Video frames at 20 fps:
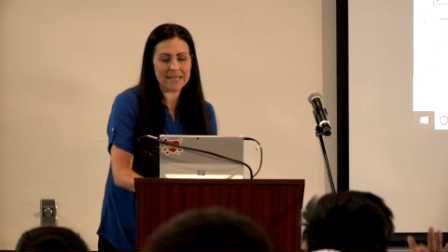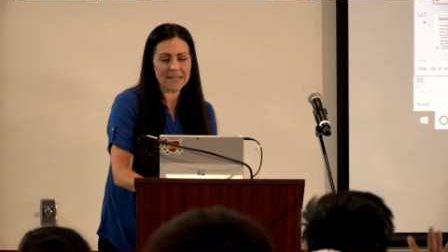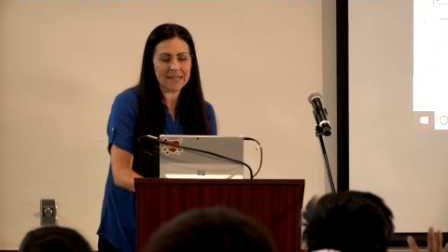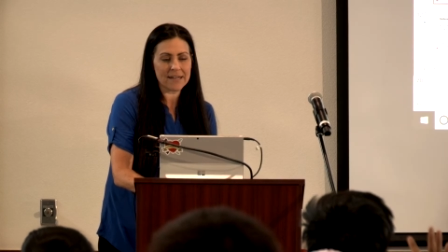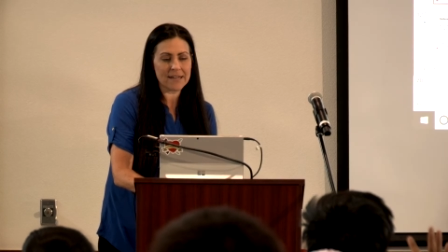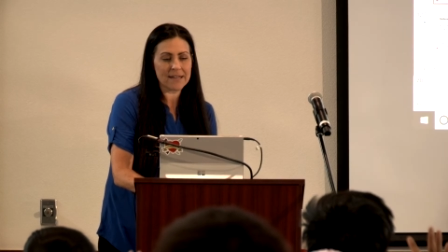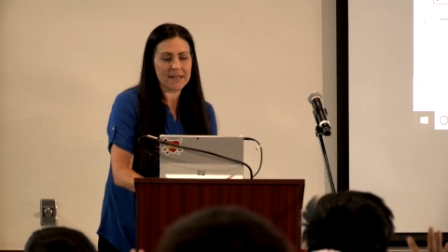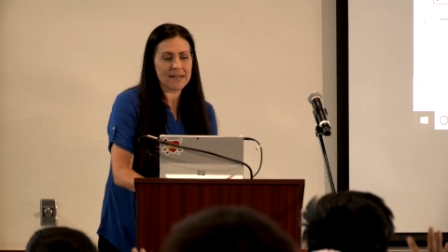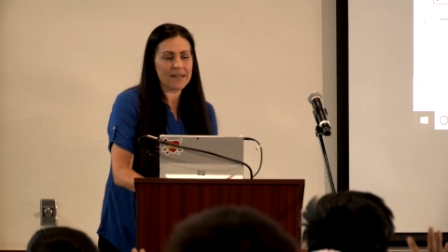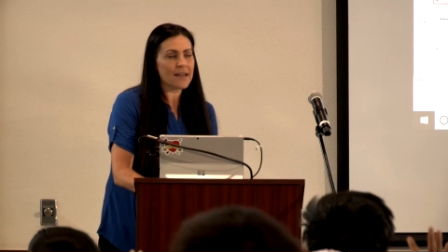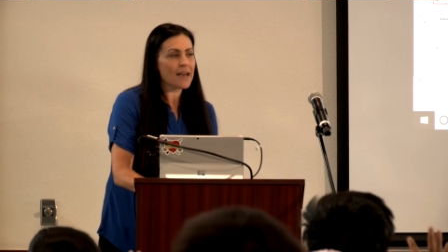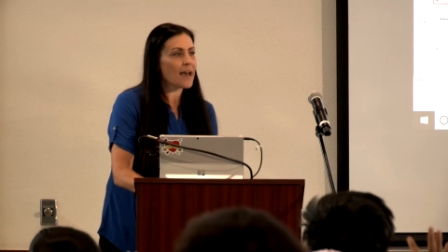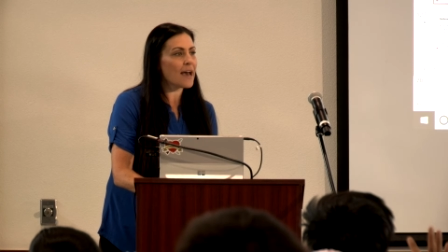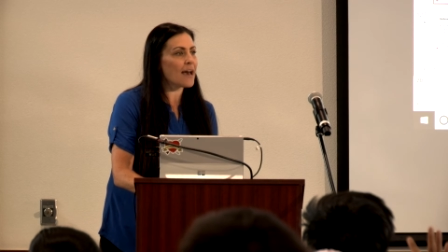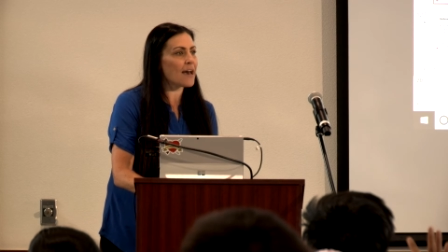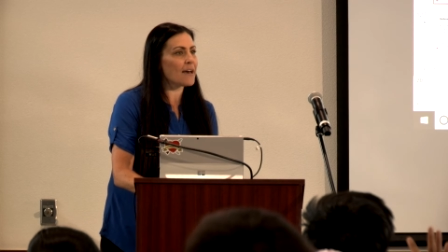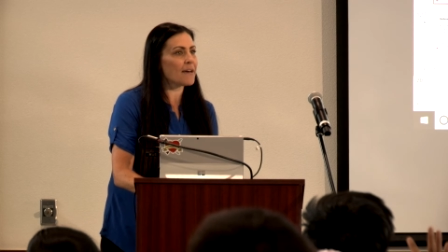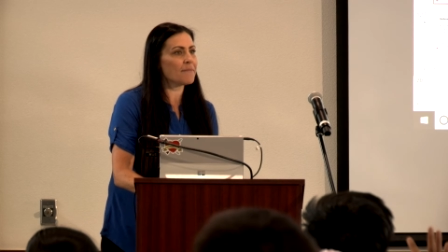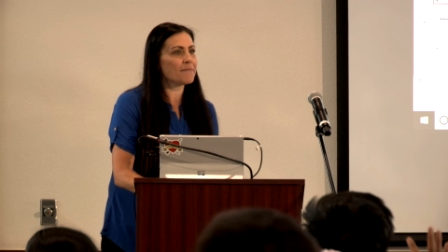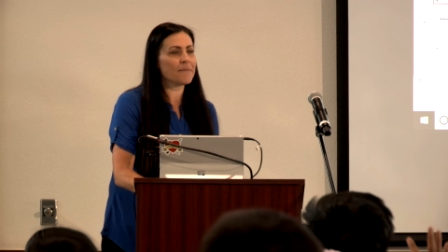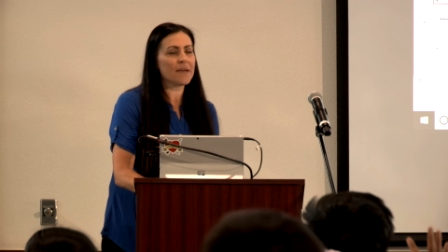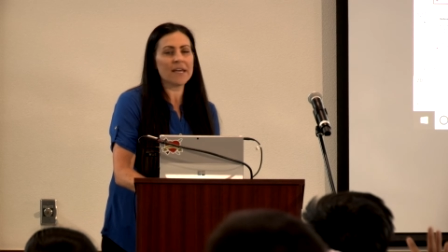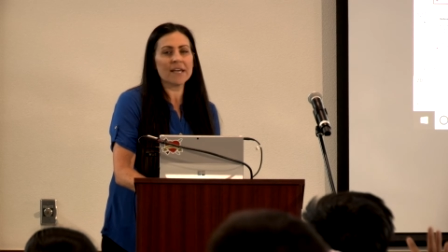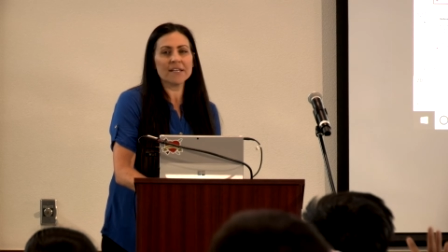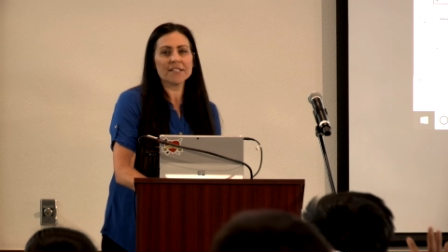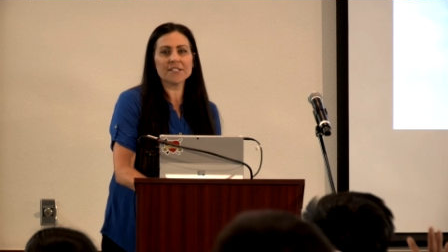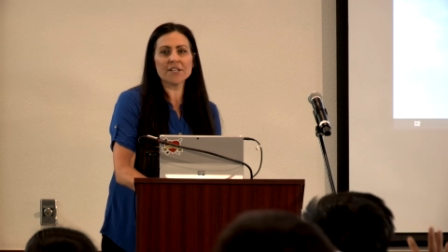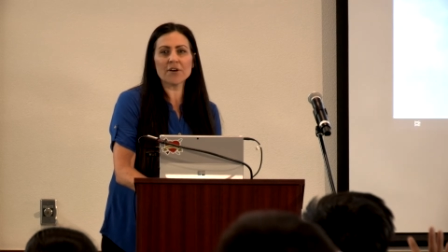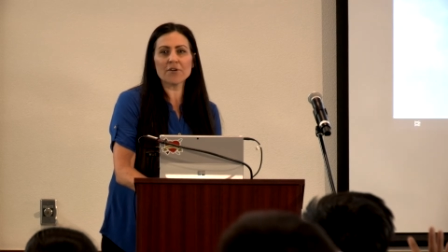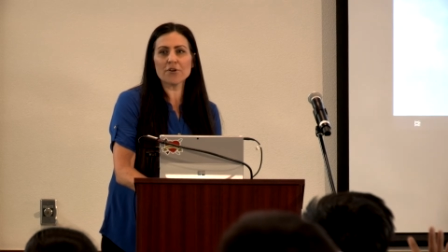Ask questions to
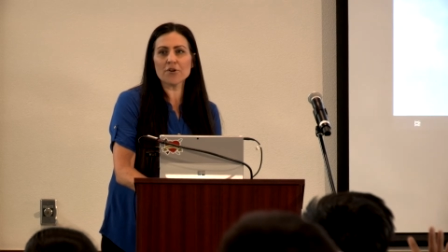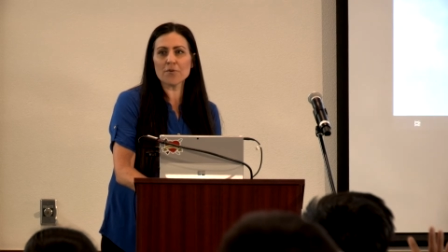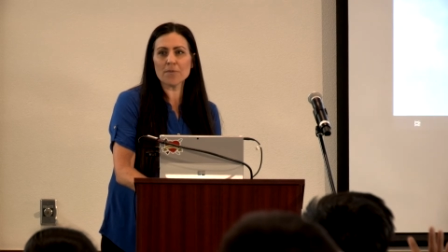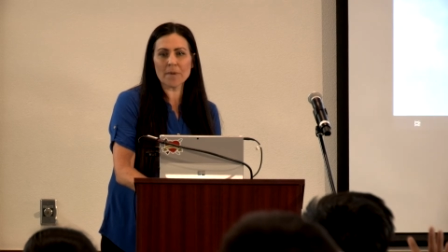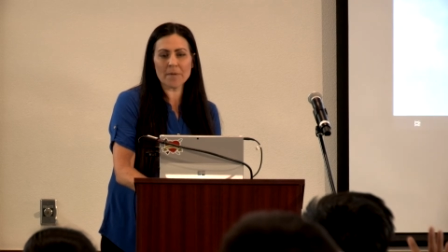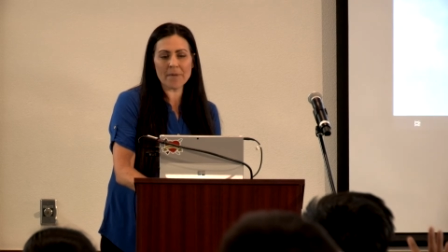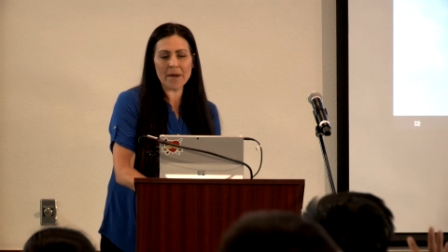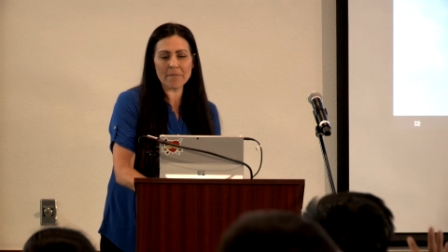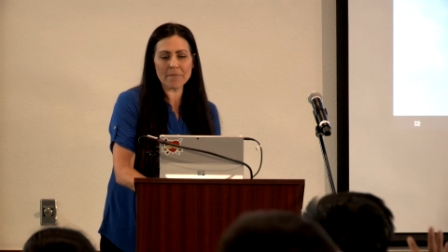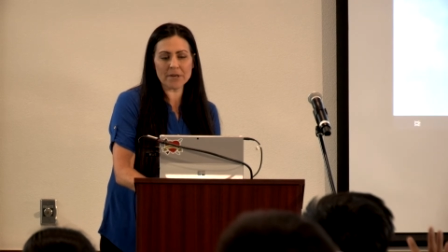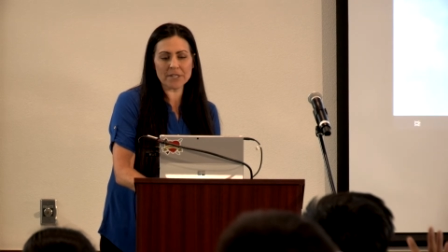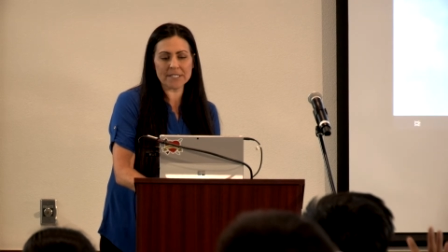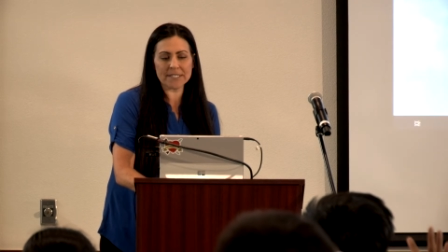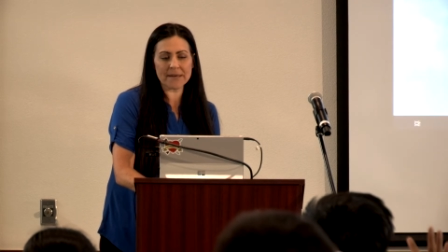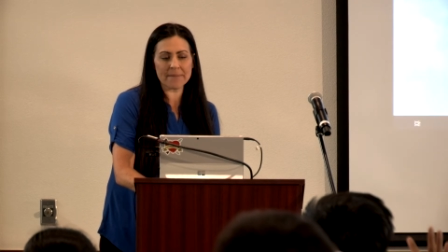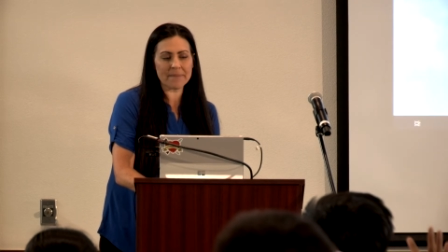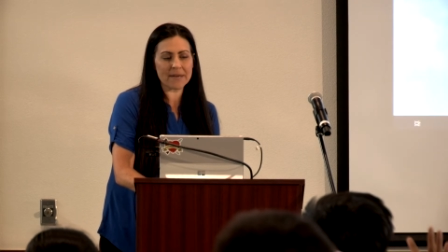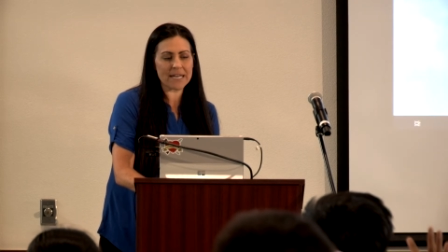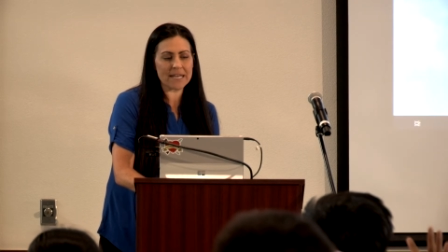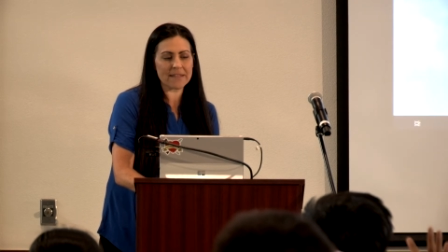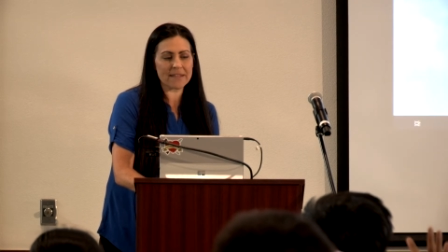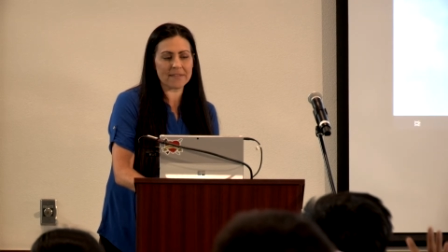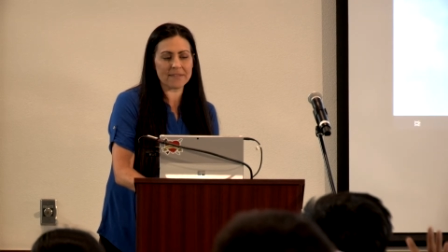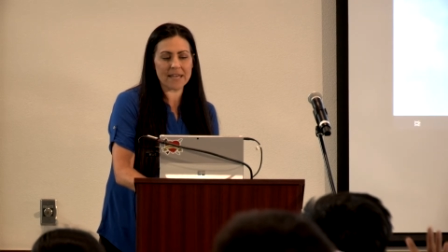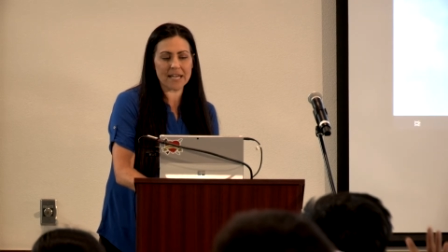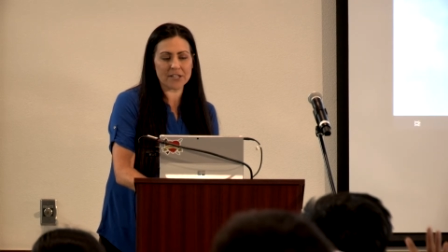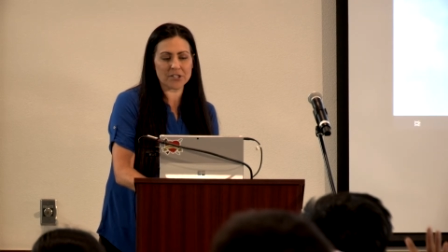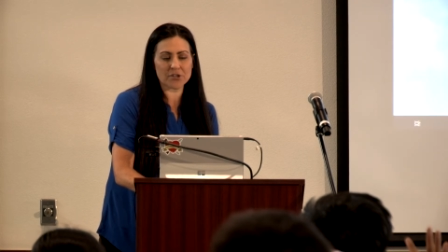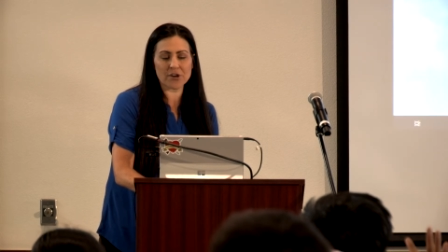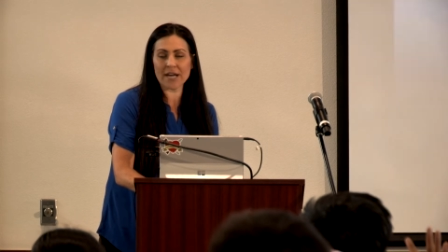find out who gained, who
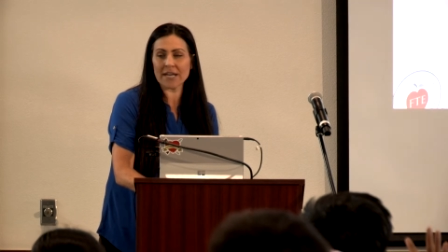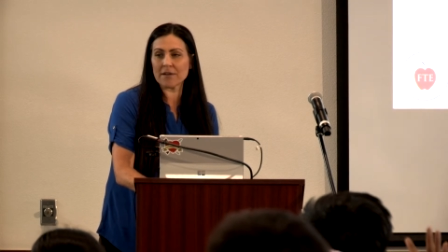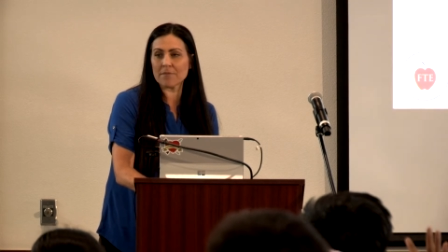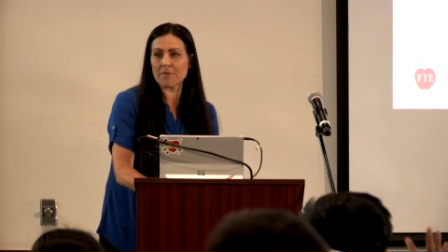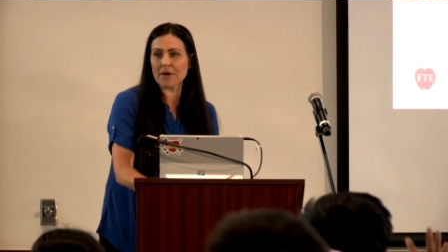traded,